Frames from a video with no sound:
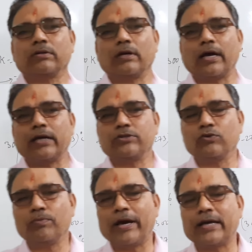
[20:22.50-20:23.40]

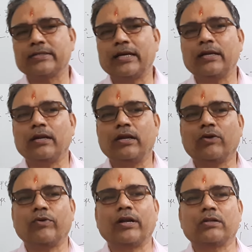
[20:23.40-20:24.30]
assumed as a
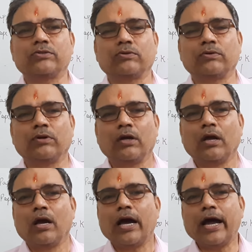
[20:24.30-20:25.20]
liquid also.
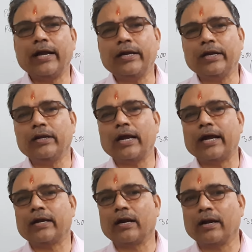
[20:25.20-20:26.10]
And
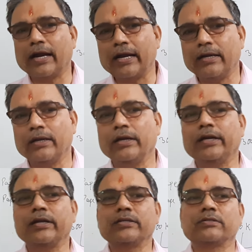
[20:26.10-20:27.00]
at 100
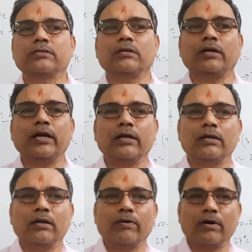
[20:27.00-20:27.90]
it is
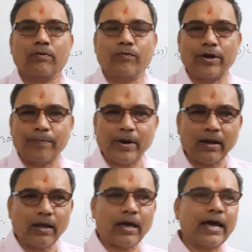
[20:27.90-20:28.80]
in
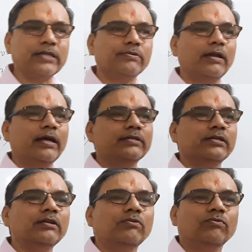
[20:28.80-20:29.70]
vapor as well as
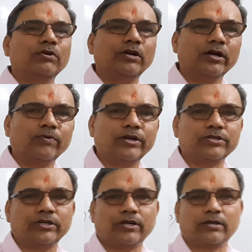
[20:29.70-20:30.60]
in liquid
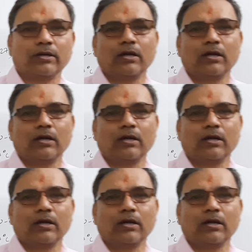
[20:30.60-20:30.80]
state.